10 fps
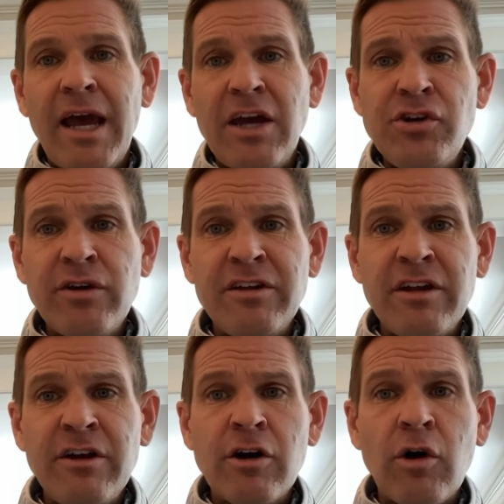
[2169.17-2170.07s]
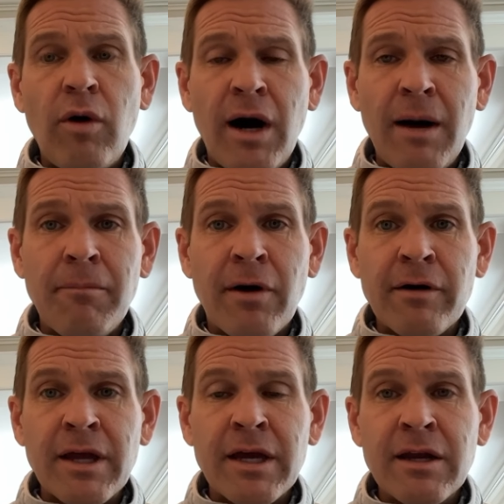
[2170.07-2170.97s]
as you continue to go up
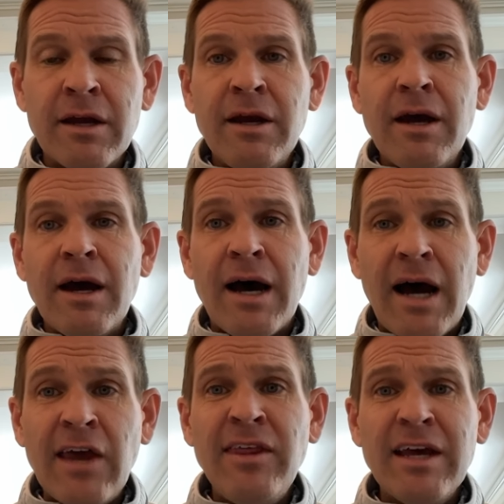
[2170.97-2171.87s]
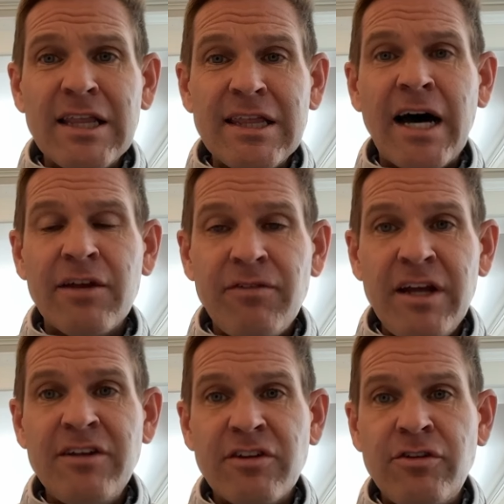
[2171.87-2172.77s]
market, I think a lot of
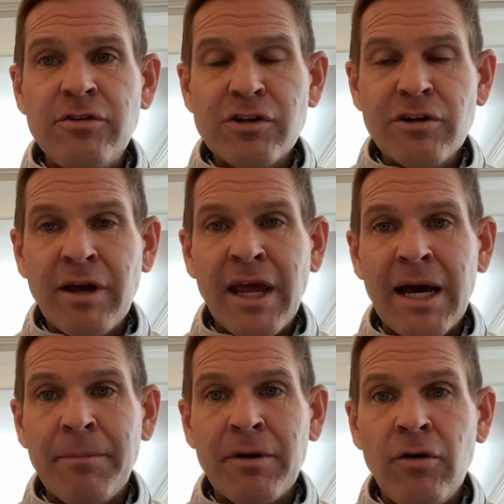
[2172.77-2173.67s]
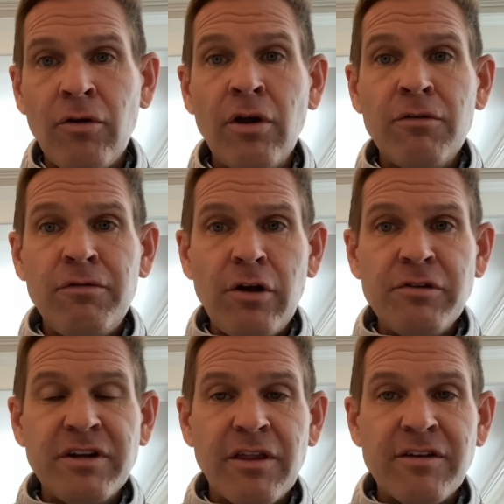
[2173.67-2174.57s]
institutional capital
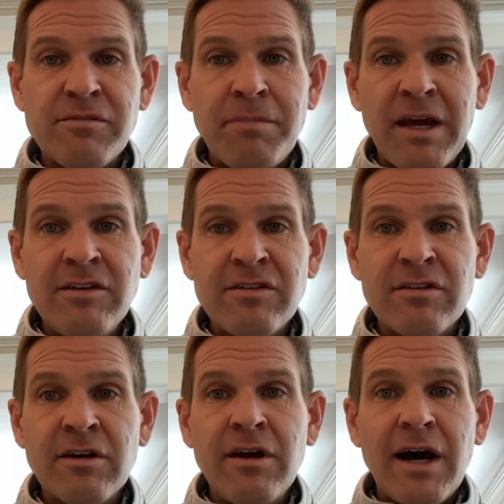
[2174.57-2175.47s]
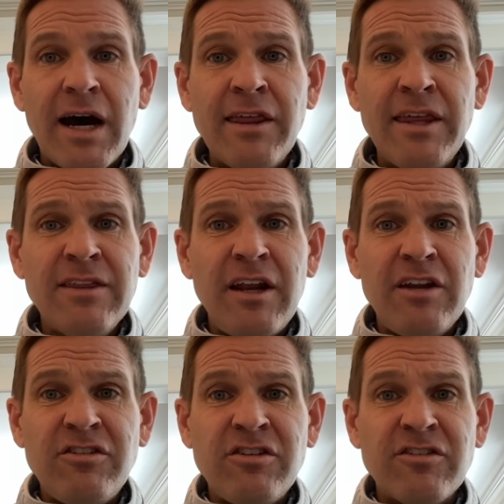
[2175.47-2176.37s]
flows into the space. I think
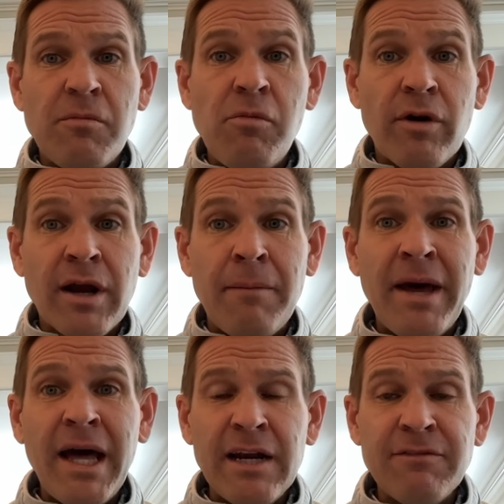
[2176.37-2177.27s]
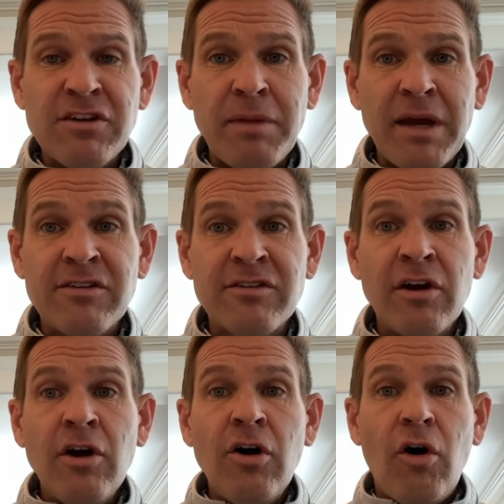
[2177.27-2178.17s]
that it's just a more competitive
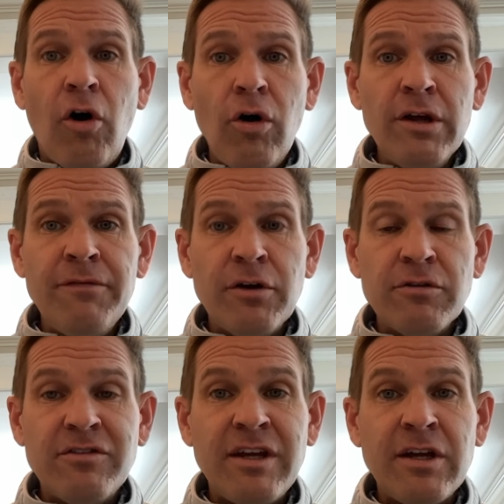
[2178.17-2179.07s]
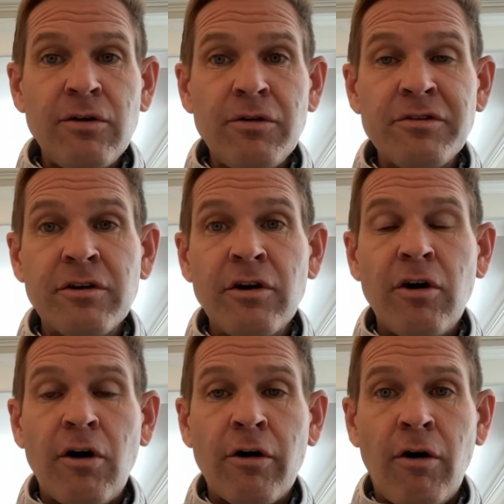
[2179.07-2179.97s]
space. All of those deals
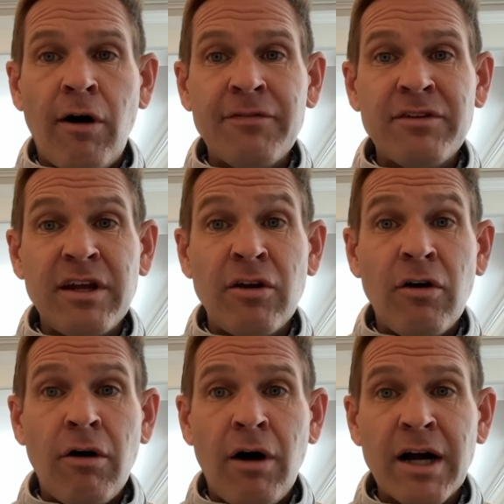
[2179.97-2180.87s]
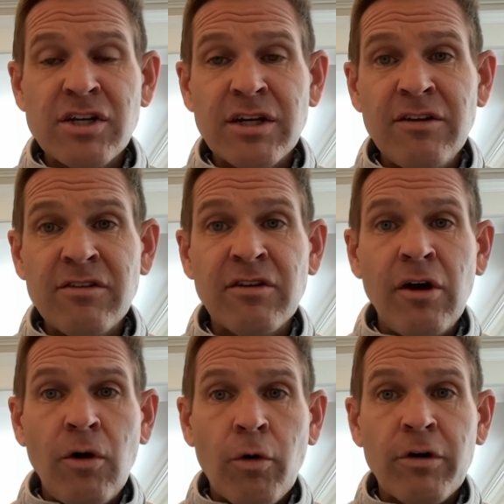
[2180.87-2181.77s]
are often auctions
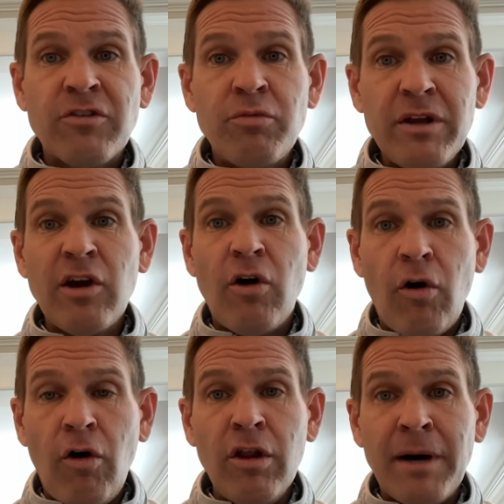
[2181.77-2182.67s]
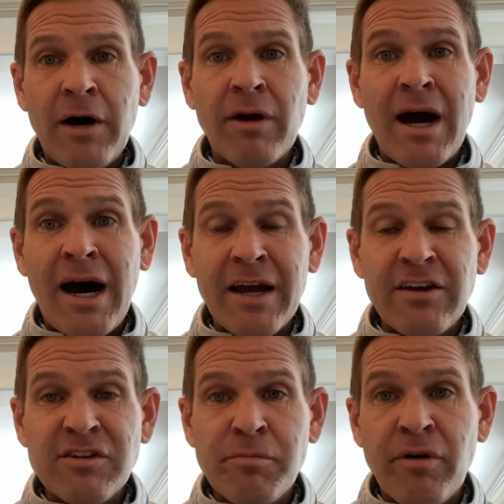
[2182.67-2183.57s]
where it's really all about
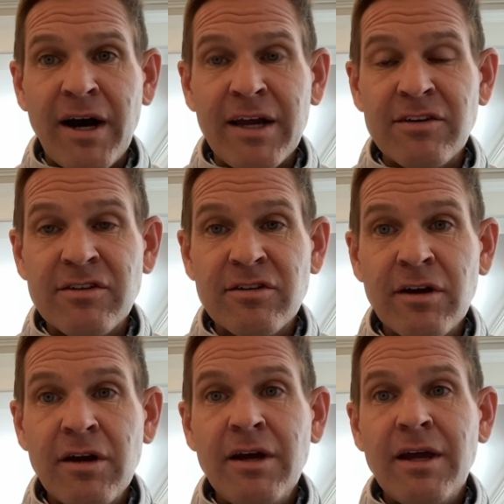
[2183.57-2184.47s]
highest price.